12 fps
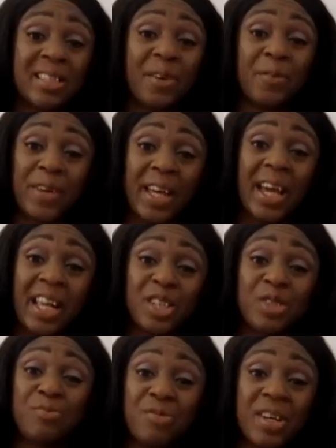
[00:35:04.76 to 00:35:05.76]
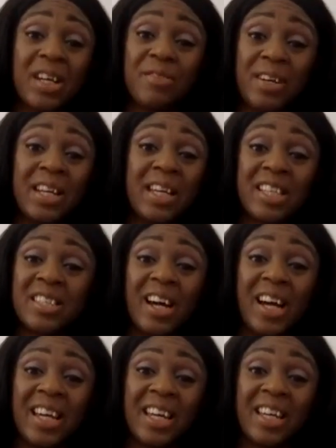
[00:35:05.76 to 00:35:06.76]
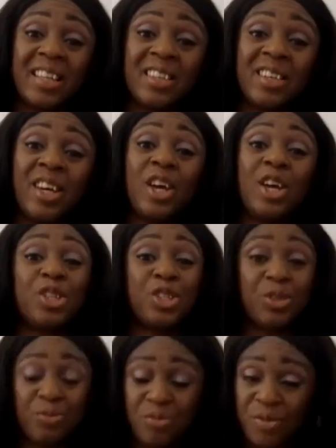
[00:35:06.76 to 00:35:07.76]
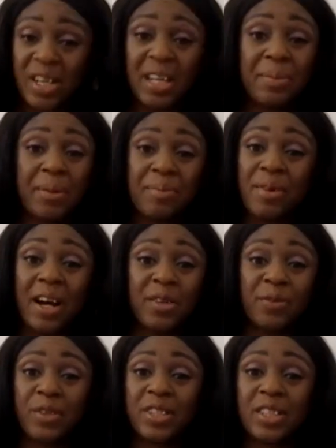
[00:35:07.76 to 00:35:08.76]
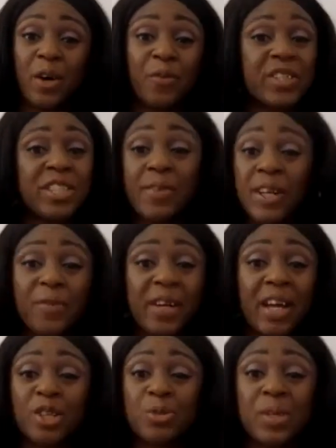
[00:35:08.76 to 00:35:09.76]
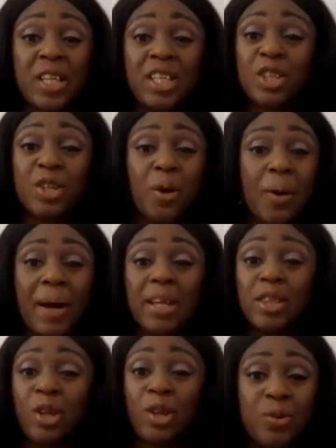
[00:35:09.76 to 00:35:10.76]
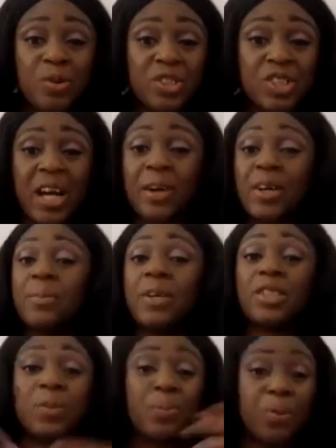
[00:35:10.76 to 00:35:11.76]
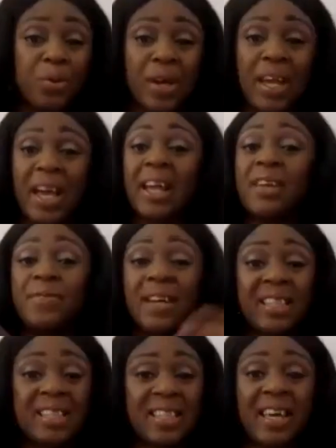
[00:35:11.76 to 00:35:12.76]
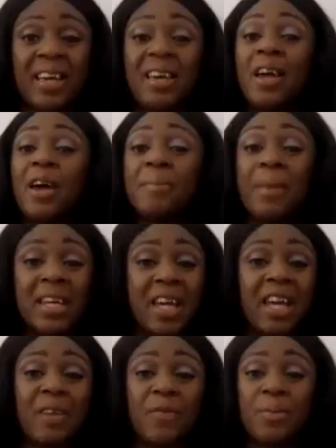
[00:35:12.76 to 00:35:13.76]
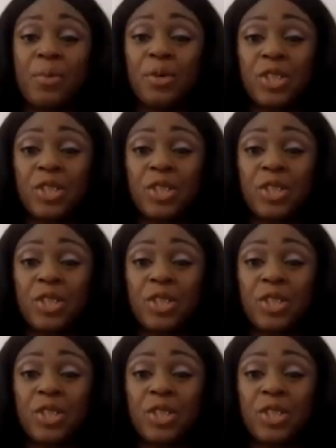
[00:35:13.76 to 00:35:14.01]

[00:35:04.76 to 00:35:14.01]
something here that's really, really exciting. You should really be proud of yourself. Is there anything else we need to know about the launch? How can we support it, elevate it, make it even more